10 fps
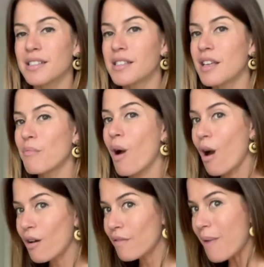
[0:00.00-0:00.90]
some
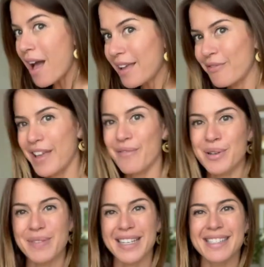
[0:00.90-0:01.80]
of my
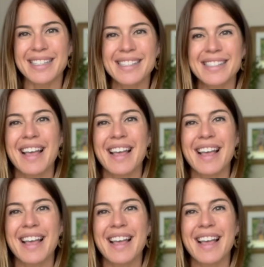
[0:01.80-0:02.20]
favorite pieces